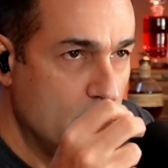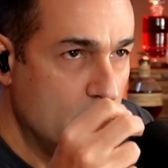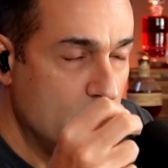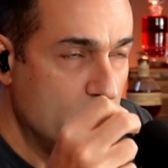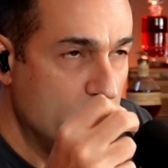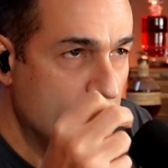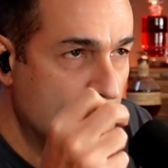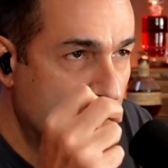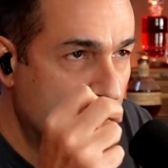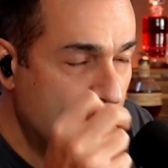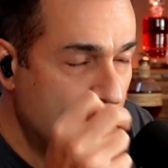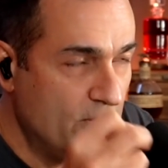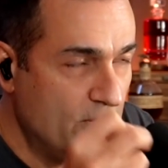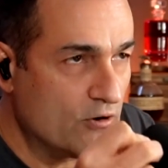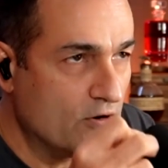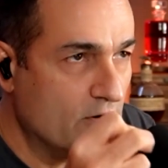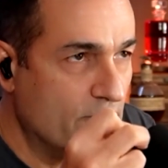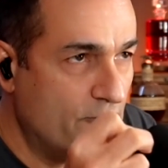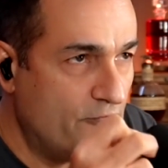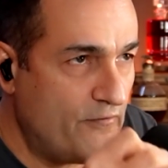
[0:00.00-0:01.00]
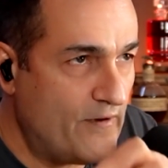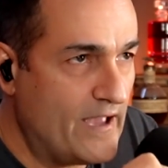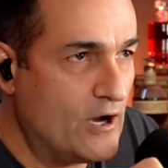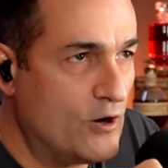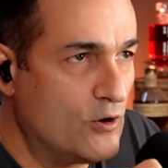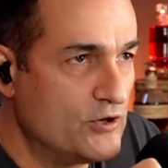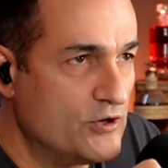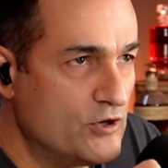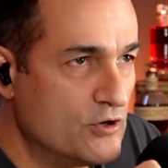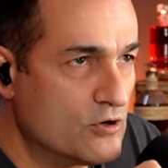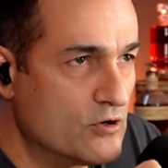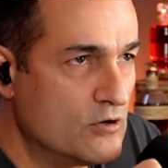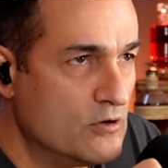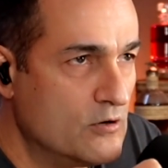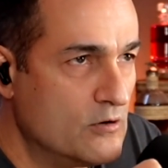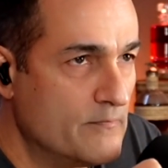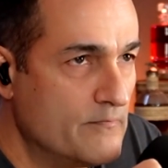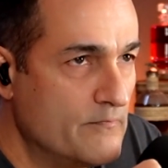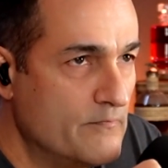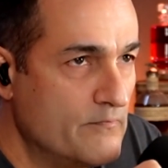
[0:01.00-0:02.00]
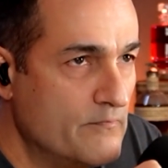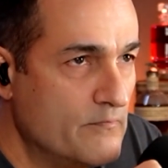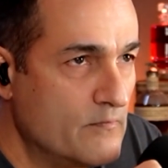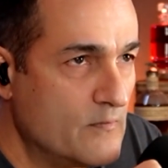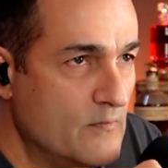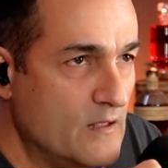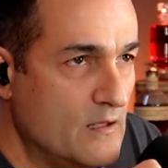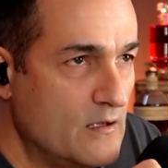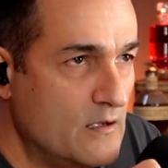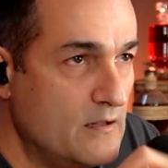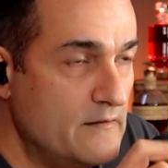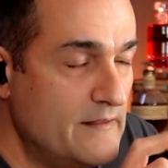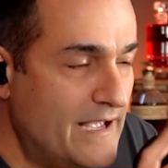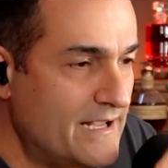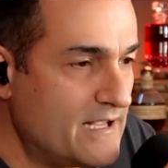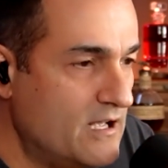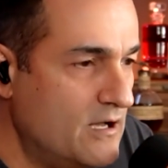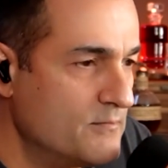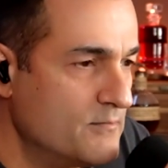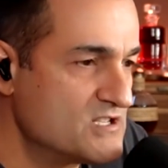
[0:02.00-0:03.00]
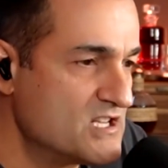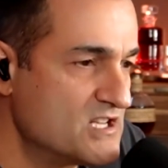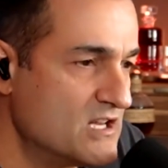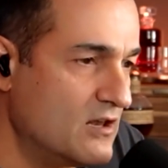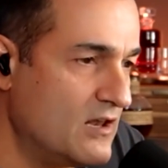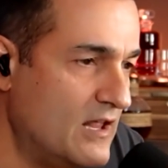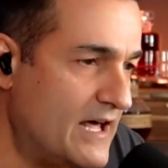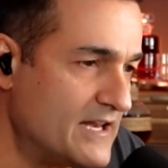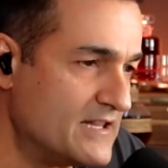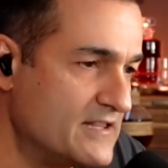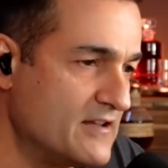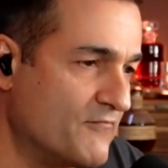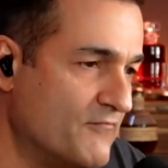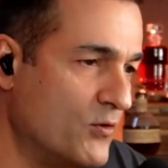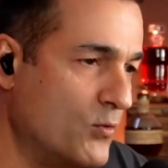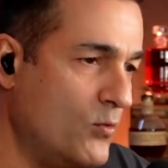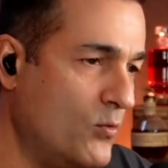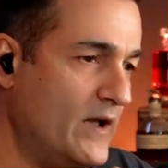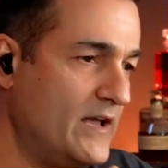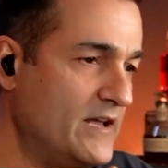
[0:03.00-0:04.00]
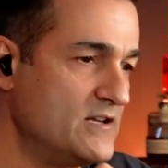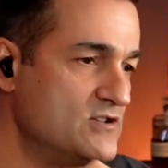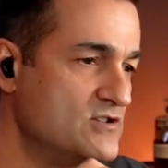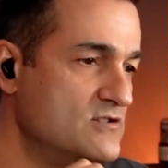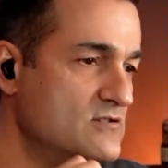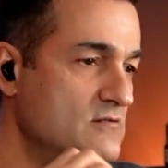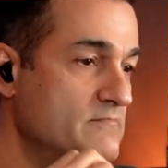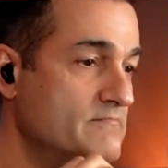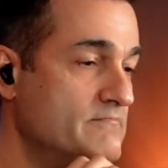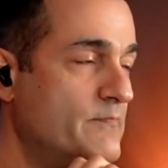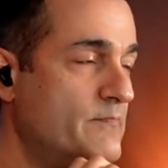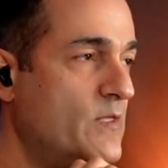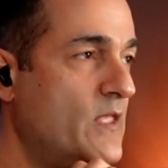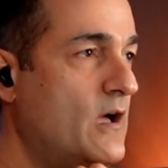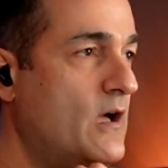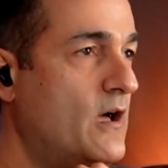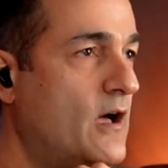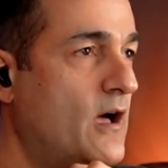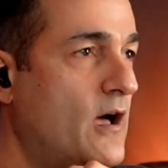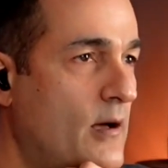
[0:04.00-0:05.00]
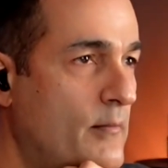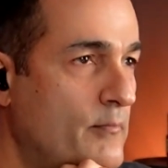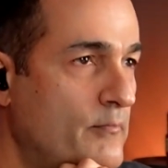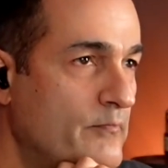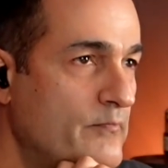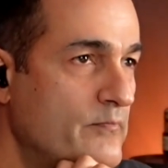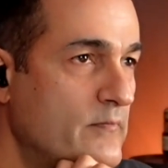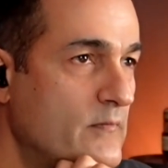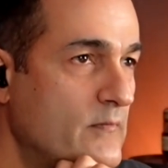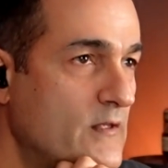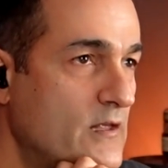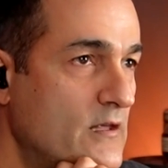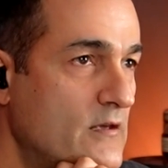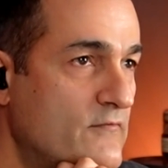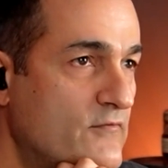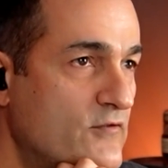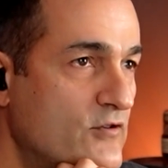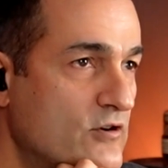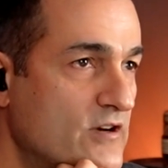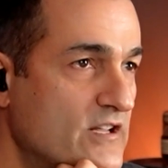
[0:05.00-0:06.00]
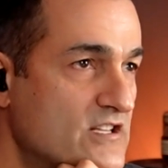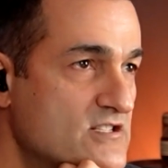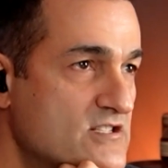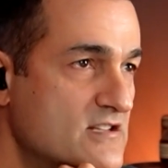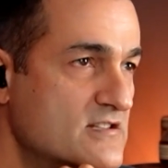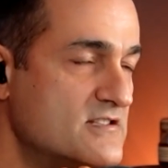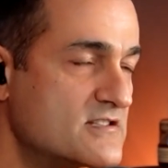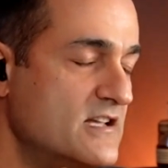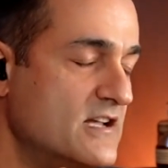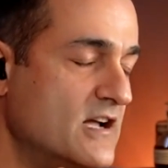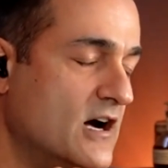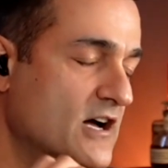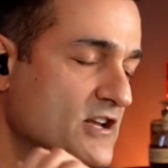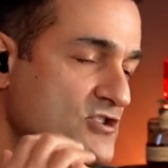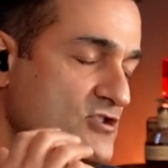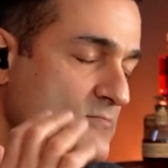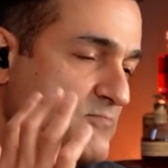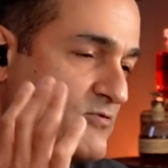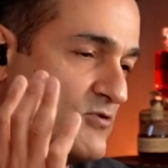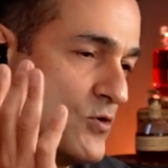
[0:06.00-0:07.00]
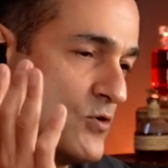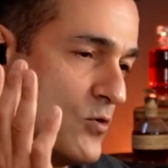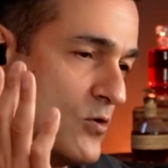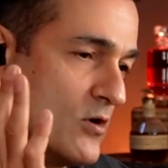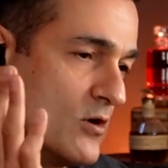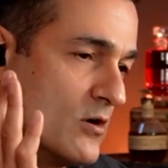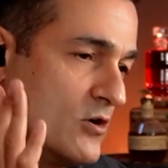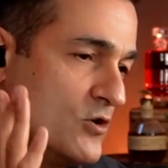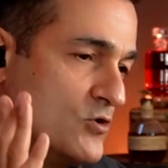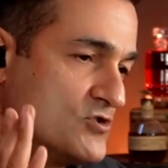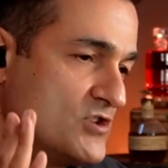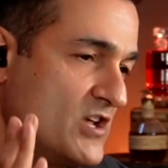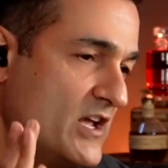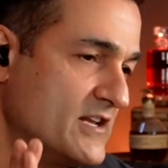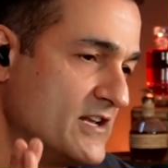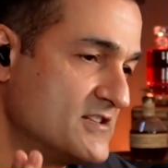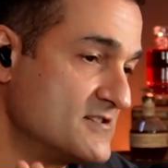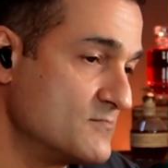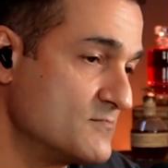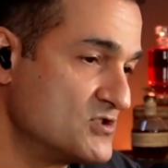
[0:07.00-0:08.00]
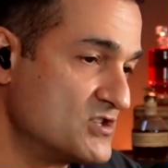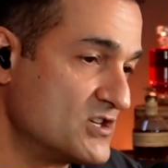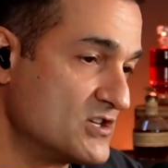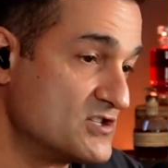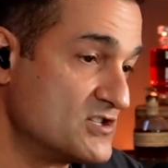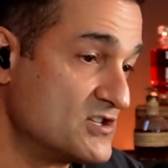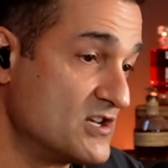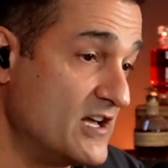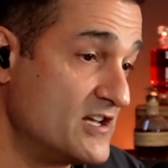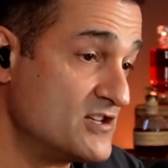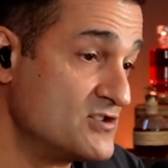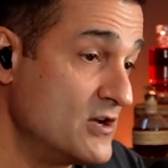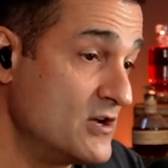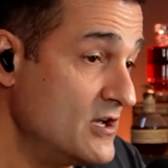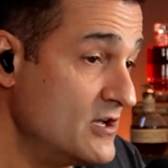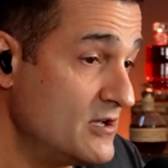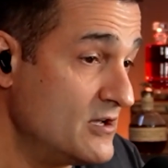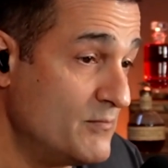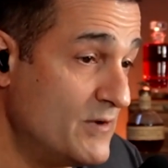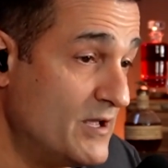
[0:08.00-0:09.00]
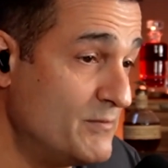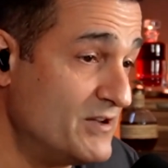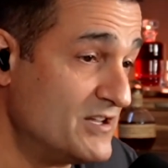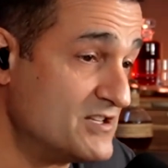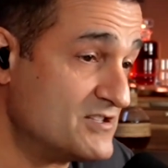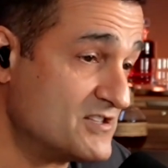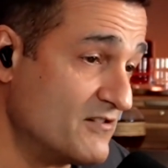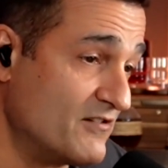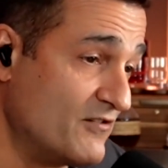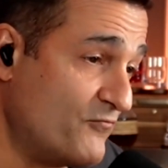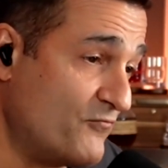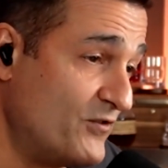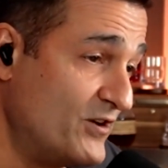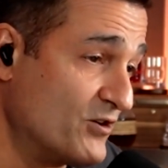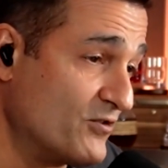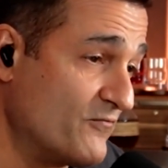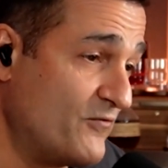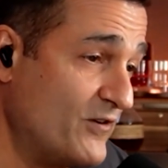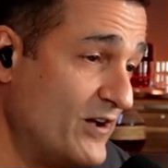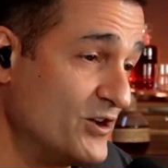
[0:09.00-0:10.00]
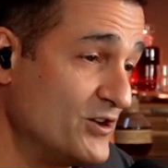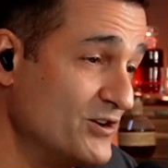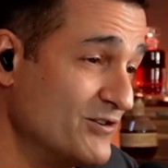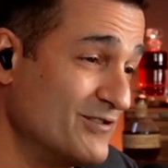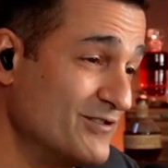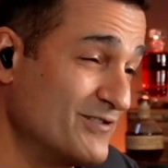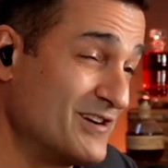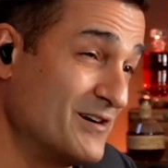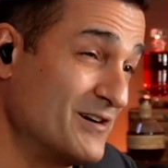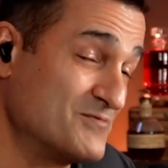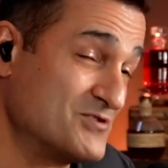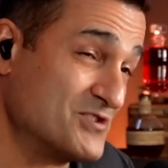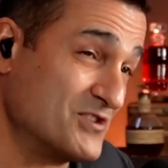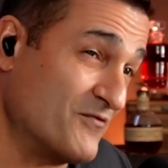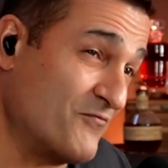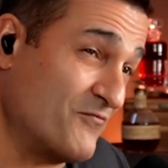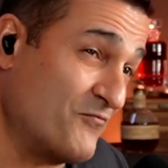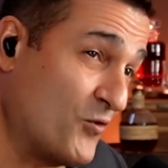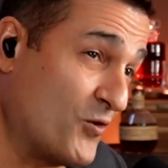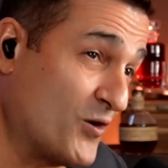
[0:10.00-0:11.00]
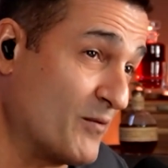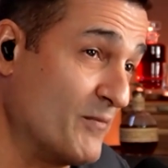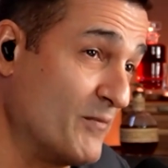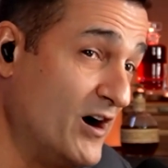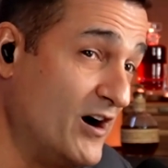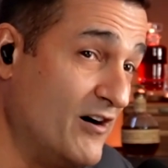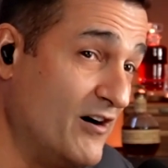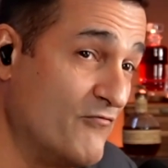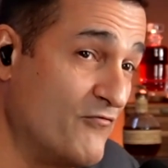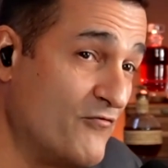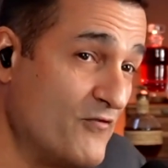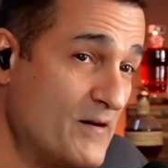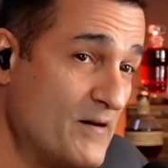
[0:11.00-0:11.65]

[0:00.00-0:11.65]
the fear of failure, and that comes in a lot of different ways. If you're an existing entrepreneur who's had some success, maybe it's a fear of failure. It comes in the form of